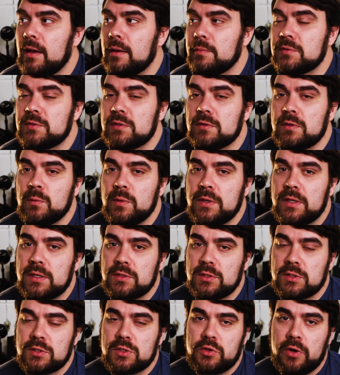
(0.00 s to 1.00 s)
so that we
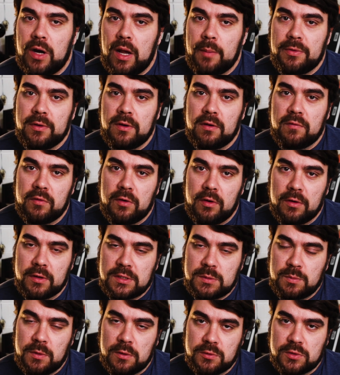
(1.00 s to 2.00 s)
could just drop the overall
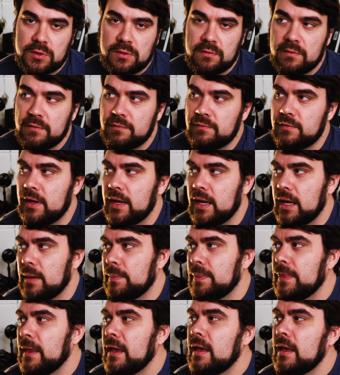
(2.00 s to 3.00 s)
exposure of the
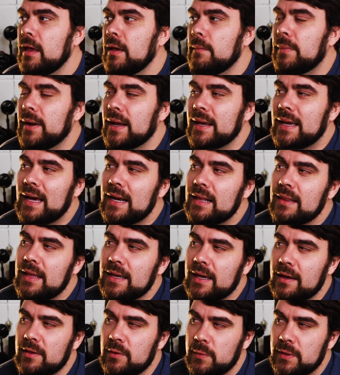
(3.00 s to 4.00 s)
frame, but I kind of
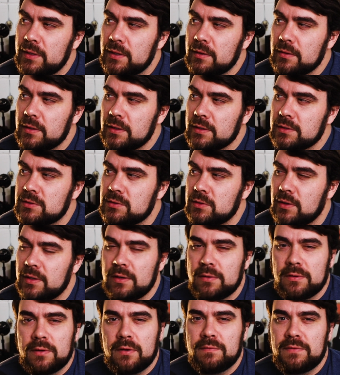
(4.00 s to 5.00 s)
like how the window looks, so I
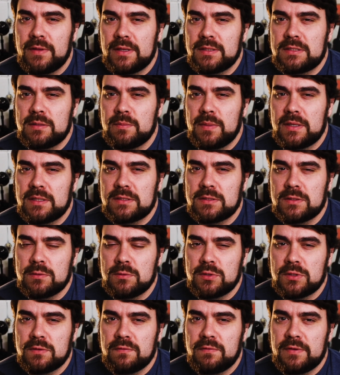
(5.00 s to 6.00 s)
don't know if that's the best
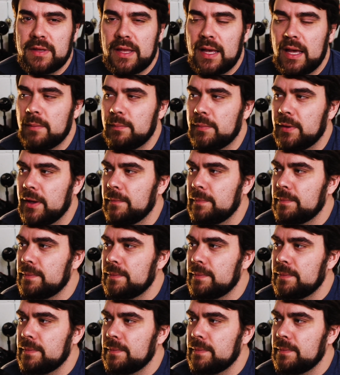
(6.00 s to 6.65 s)
solution for that. But